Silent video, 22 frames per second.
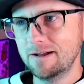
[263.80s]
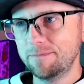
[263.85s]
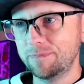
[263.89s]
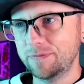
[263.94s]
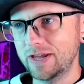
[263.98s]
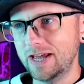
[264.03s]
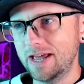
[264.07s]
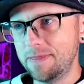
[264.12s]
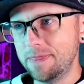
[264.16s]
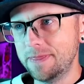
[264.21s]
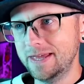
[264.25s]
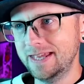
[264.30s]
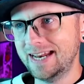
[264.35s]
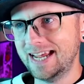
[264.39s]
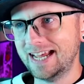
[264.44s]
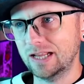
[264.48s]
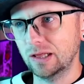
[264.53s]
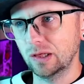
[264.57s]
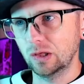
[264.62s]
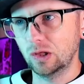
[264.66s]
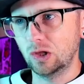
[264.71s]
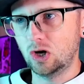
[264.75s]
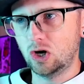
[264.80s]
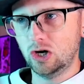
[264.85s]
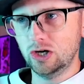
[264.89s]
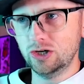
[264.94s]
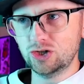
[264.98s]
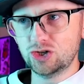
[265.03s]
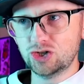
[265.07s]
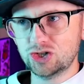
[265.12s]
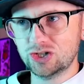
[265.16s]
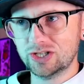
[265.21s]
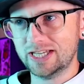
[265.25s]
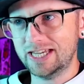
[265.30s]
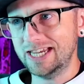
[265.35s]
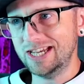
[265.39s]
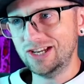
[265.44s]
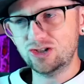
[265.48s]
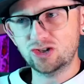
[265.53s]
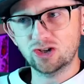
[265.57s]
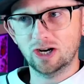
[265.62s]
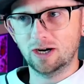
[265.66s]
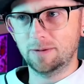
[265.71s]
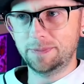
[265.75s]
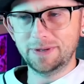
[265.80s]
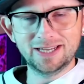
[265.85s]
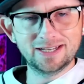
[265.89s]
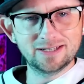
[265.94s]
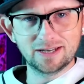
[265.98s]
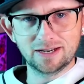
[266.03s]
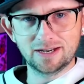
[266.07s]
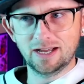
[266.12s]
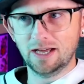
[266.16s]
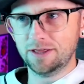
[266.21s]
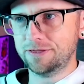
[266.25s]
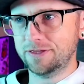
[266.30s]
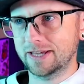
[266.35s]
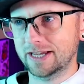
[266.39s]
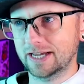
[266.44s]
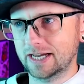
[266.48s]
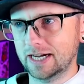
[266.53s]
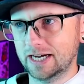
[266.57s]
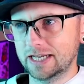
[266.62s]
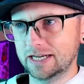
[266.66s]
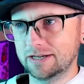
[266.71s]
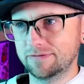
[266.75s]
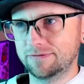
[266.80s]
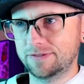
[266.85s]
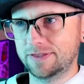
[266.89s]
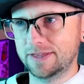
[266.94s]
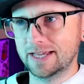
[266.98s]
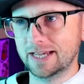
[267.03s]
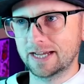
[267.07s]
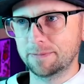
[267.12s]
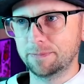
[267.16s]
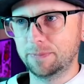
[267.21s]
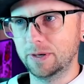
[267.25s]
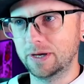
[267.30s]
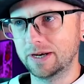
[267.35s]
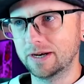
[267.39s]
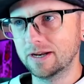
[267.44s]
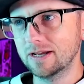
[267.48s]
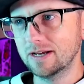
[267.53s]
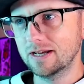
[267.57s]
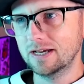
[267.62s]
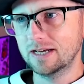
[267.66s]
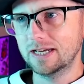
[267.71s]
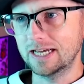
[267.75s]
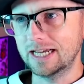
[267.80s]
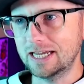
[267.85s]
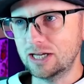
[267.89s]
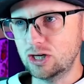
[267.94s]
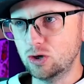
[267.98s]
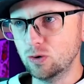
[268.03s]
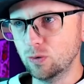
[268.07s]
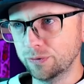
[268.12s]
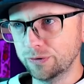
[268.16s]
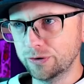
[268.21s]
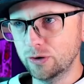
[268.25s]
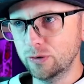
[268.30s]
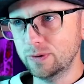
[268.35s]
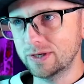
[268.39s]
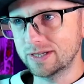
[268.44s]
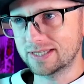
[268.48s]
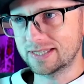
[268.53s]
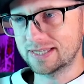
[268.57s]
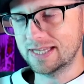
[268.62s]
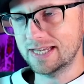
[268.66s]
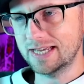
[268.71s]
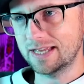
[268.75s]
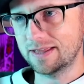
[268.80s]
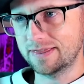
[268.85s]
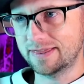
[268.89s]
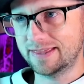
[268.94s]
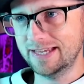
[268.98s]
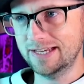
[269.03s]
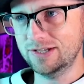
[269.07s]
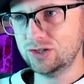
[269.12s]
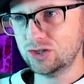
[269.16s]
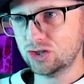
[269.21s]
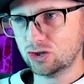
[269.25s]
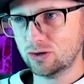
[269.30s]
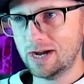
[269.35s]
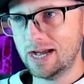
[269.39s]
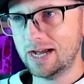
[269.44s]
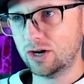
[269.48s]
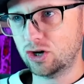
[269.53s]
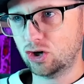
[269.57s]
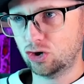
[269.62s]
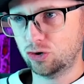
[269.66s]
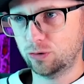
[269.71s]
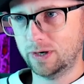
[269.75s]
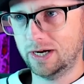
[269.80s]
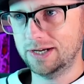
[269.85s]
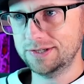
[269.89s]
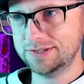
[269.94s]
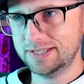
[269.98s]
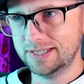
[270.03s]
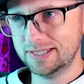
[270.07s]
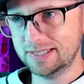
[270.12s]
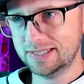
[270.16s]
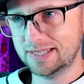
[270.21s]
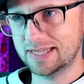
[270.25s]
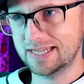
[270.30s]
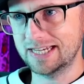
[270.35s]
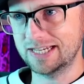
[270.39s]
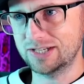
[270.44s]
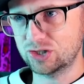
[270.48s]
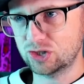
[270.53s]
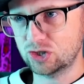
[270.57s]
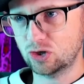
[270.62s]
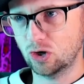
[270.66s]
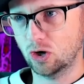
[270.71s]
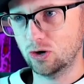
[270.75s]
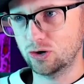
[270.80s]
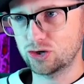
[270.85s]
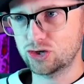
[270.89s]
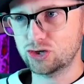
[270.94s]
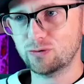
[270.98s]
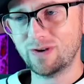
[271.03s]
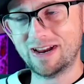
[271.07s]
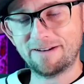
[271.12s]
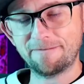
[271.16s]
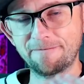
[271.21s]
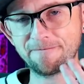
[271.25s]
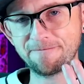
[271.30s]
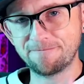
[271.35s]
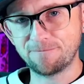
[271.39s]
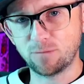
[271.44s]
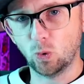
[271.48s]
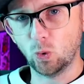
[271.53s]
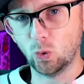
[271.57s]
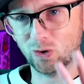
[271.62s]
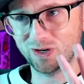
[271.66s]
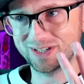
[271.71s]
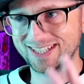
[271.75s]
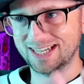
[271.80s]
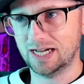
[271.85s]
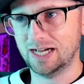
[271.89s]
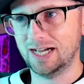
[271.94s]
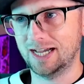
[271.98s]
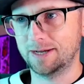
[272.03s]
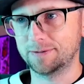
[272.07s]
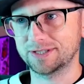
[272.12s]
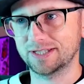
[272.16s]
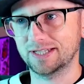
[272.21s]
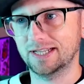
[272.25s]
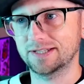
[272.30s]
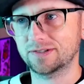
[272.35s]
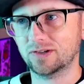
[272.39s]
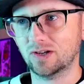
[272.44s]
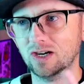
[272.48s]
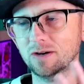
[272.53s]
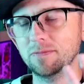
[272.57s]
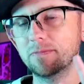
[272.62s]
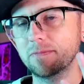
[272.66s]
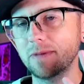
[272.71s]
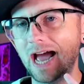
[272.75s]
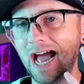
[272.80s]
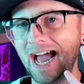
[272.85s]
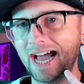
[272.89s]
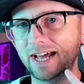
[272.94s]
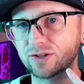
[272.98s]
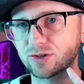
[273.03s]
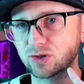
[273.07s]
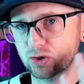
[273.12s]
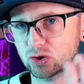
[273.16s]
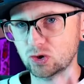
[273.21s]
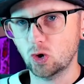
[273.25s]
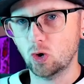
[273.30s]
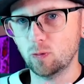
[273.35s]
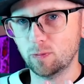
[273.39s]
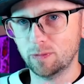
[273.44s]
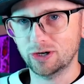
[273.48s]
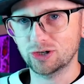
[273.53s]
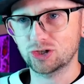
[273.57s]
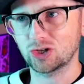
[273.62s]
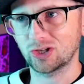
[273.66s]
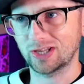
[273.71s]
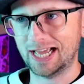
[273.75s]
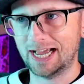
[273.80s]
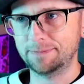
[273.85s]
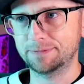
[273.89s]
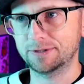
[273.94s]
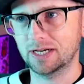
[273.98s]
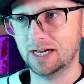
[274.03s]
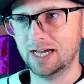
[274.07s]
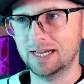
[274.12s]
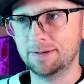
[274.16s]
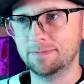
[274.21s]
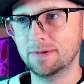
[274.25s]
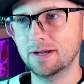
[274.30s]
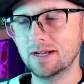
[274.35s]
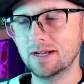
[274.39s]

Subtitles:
and then a launch ski jump into nothing kind of thing. But you'll notice that this track crosses the start straight 4 times, and that's going to add so much lap time.